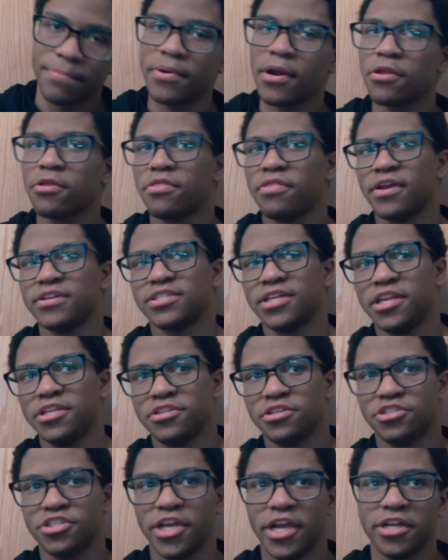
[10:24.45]
but other things they need
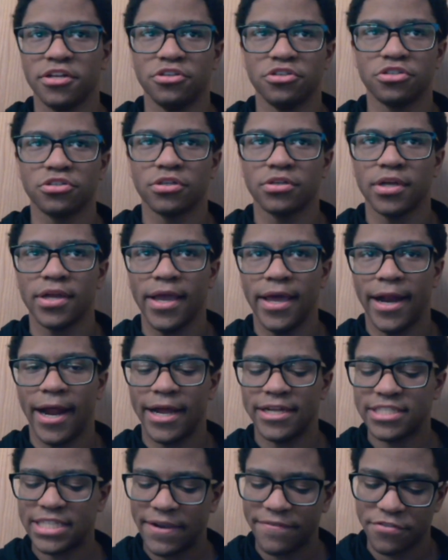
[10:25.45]
to change in
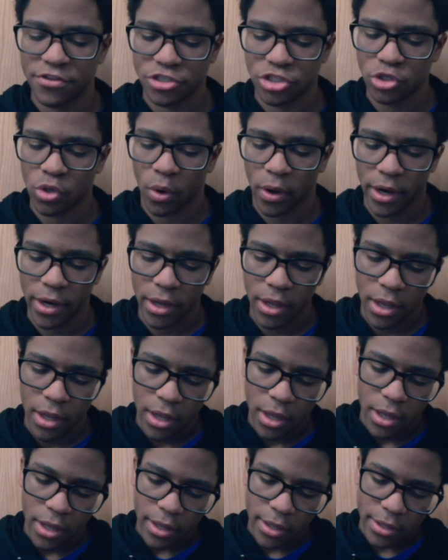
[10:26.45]
hindsight for the story.
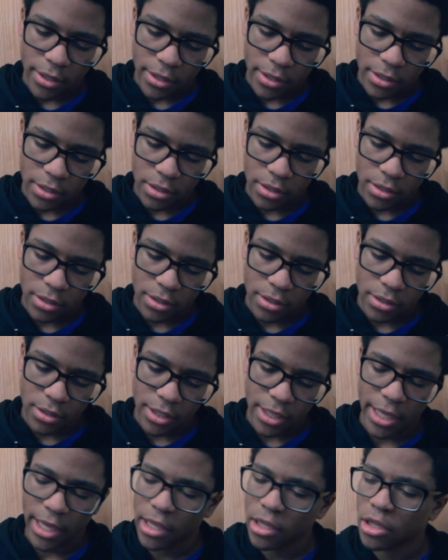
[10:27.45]

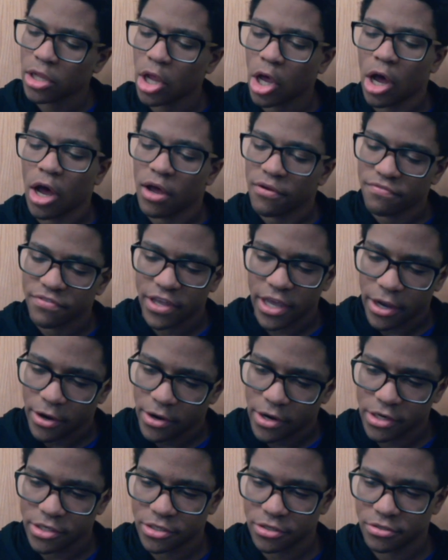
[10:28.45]
Kill off
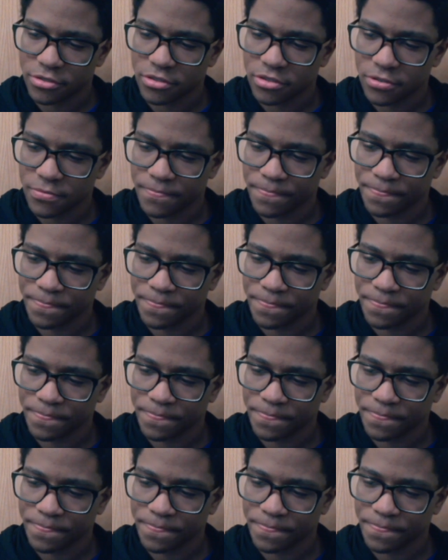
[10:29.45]
characters